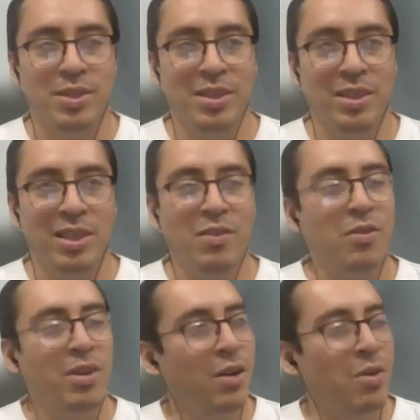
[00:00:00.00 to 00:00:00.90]
He
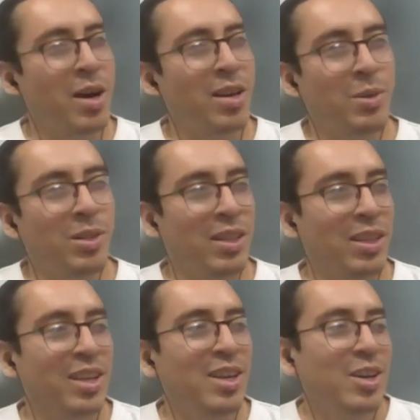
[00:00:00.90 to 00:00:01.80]
reminded me that
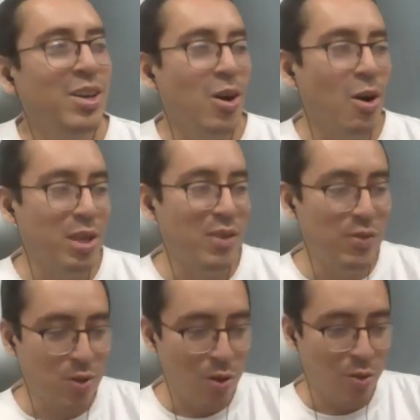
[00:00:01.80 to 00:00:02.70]
like
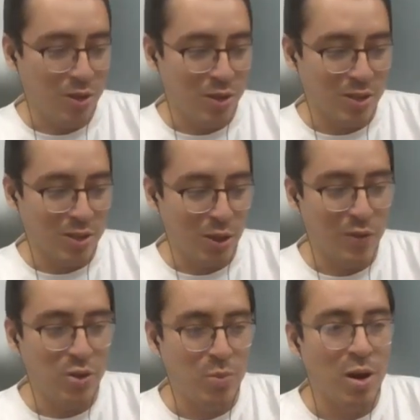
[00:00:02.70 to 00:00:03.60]
even all the
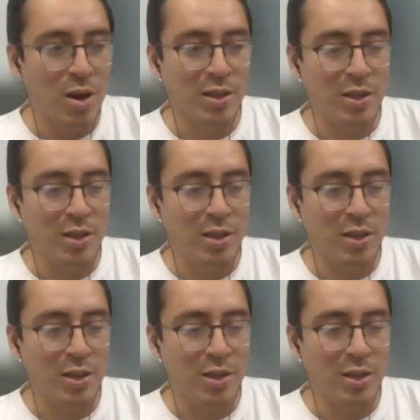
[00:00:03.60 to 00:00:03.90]
stuff in your body,